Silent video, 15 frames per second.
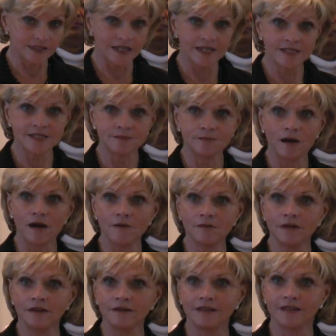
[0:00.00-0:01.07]
as a
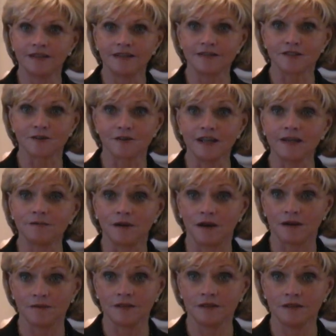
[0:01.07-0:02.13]
mama and as a
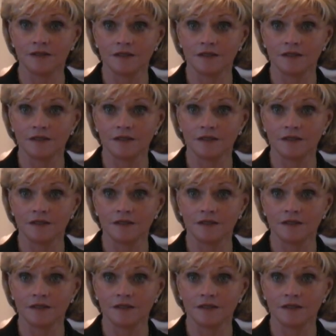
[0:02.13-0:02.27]
grandmama,